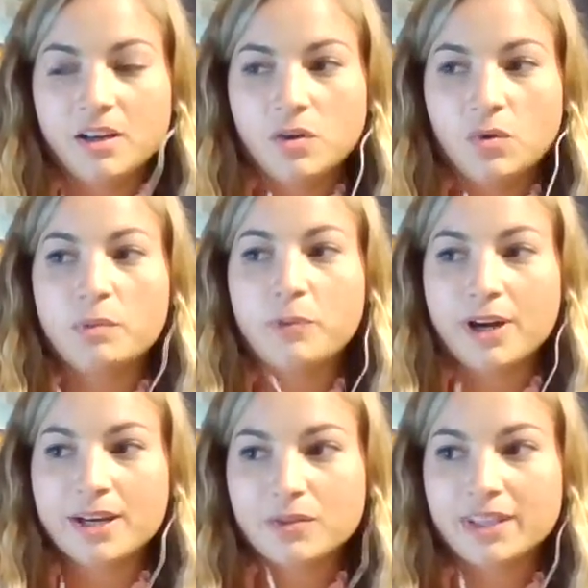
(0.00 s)
With
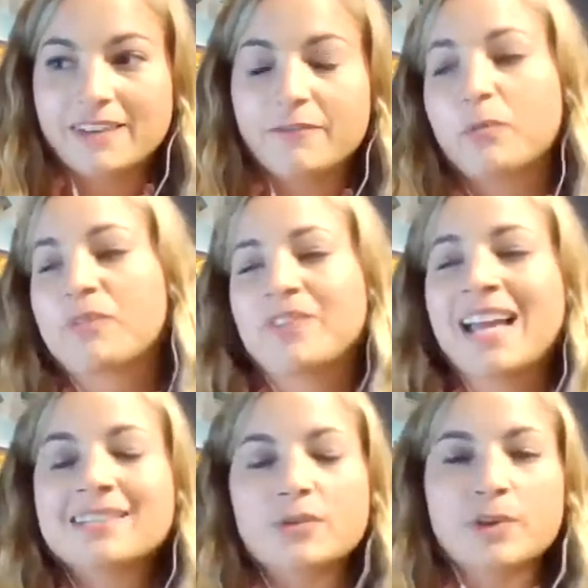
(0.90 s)

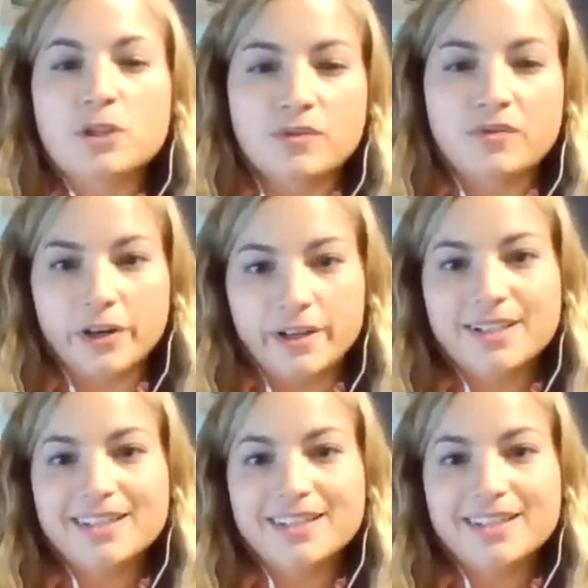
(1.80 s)
not so much with verdicts,